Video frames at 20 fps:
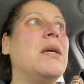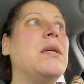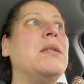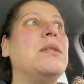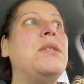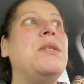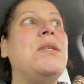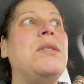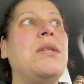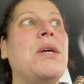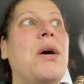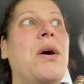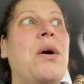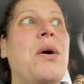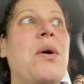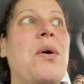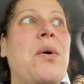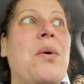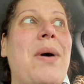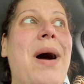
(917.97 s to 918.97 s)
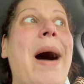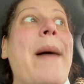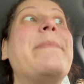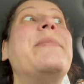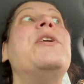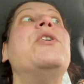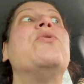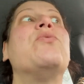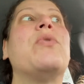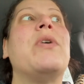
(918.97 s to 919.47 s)
So I'm
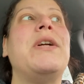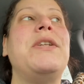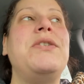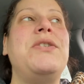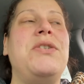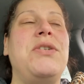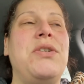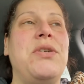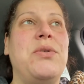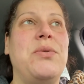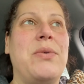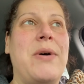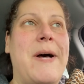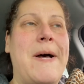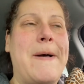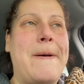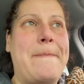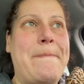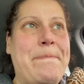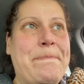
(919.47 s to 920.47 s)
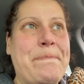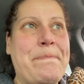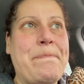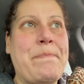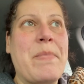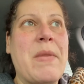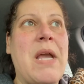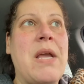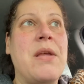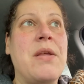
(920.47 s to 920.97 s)
going to run to um,
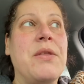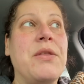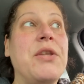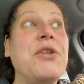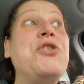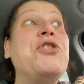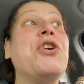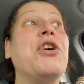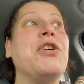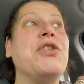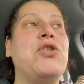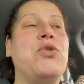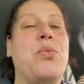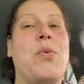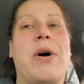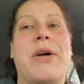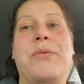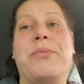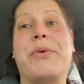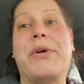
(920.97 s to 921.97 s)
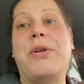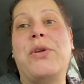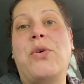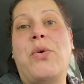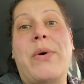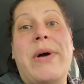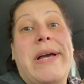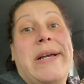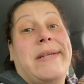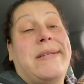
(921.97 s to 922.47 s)
the church one real
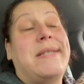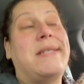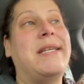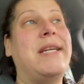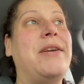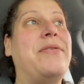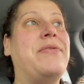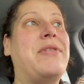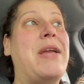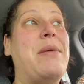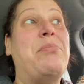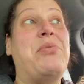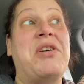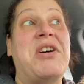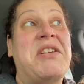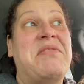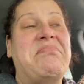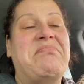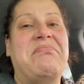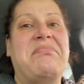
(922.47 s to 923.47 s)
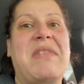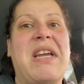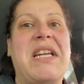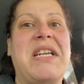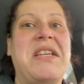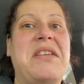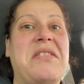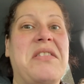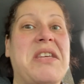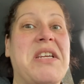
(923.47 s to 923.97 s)
quick, see if they put
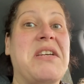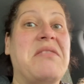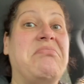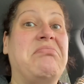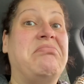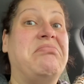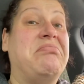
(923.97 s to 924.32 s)
anything,